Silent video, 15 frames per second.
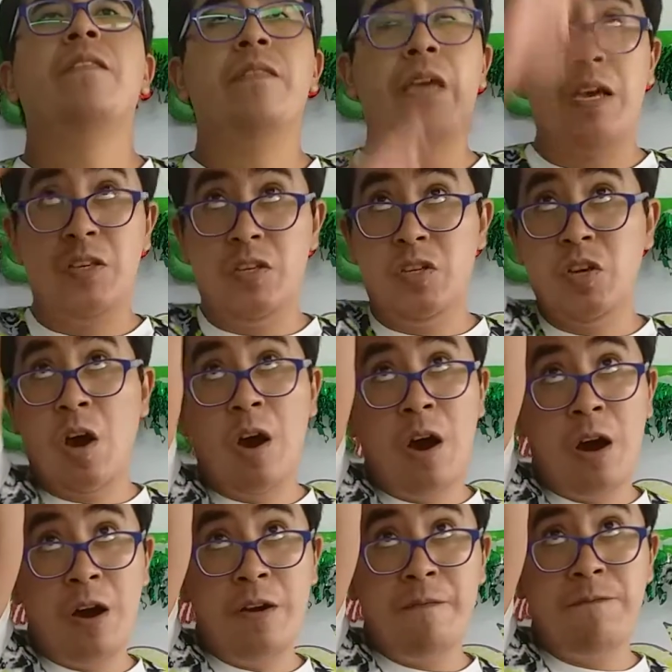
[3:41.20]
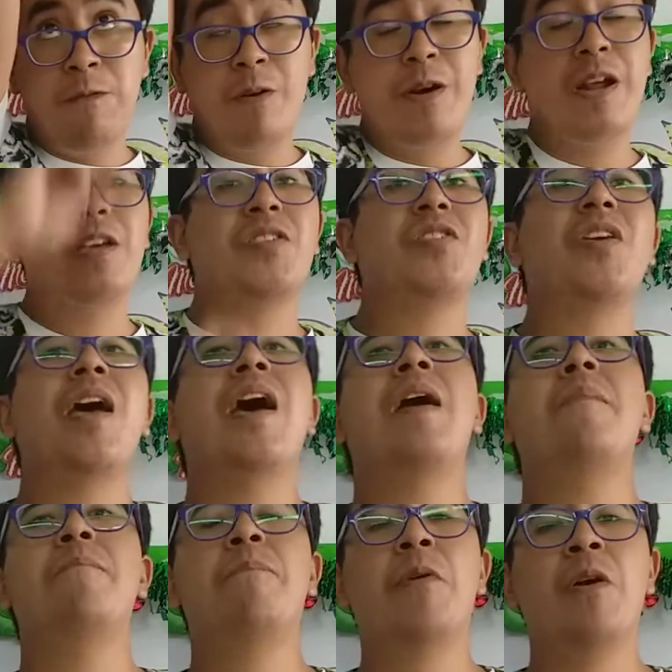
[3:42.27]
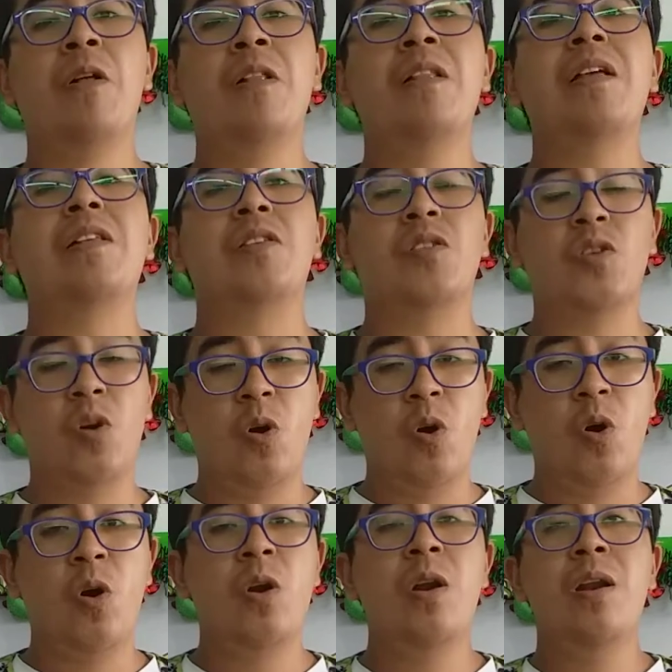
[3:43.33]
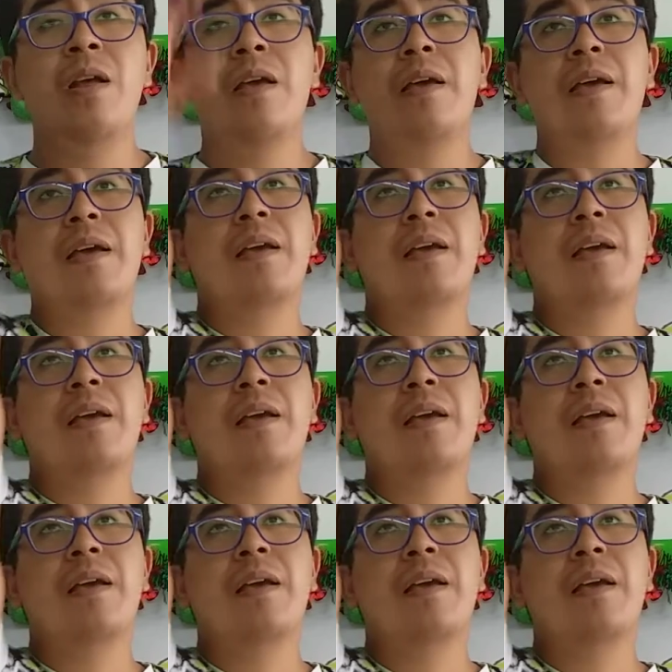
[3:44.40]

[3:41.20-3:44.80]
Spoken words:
The sun, for example, el sol.